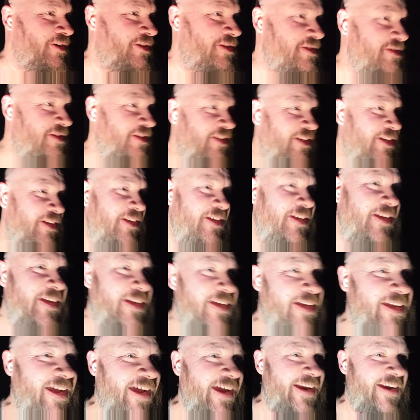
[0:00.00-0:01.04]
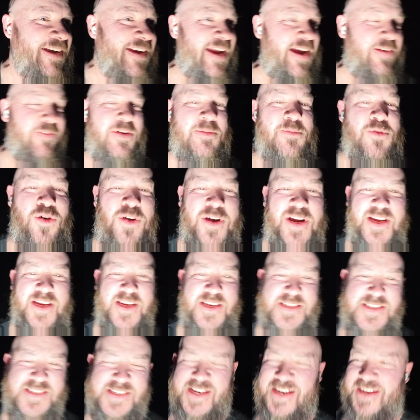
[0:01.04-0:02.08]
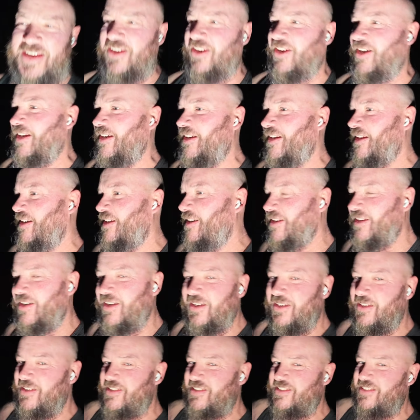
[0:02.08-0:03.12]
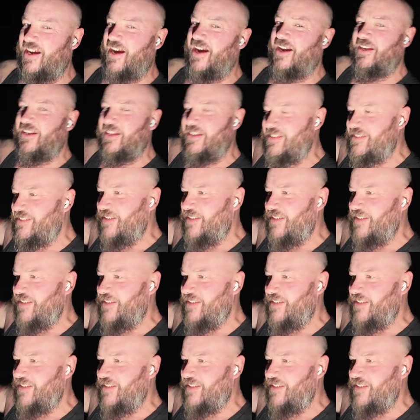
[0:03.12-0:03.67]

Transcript: honest, and every morning you see like Starlink